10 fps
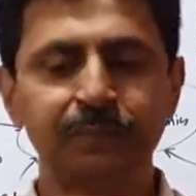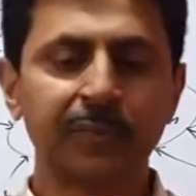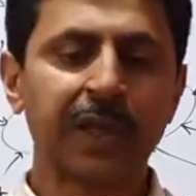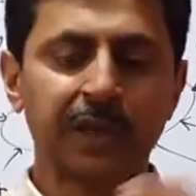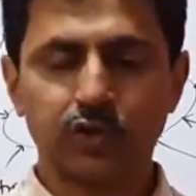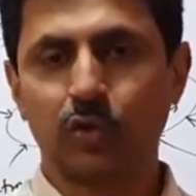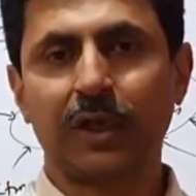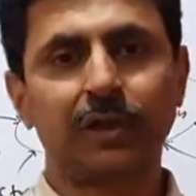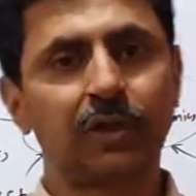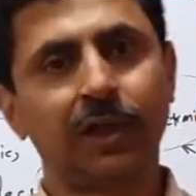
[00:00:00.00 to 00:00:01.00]
so that you
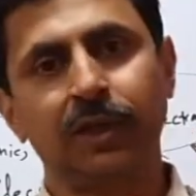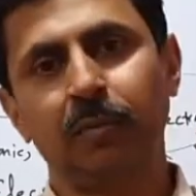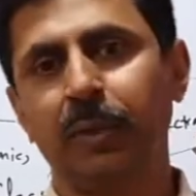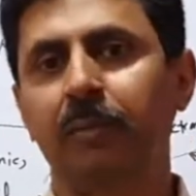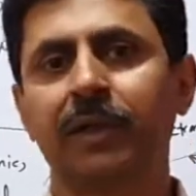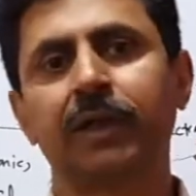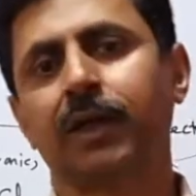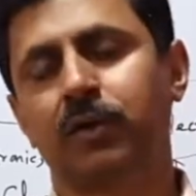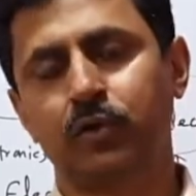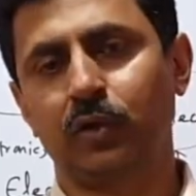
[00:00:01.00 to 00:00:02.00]
can implement the
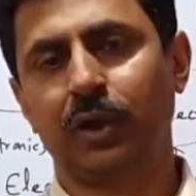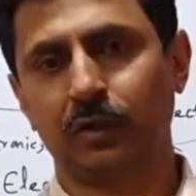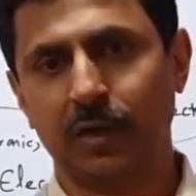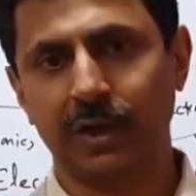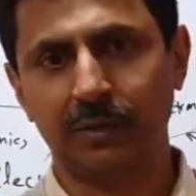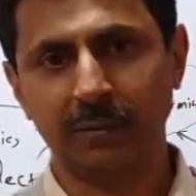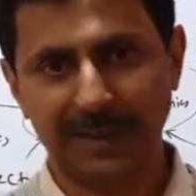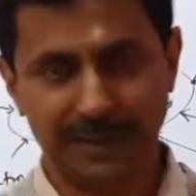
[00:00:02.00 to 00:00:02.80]
control algorithm there.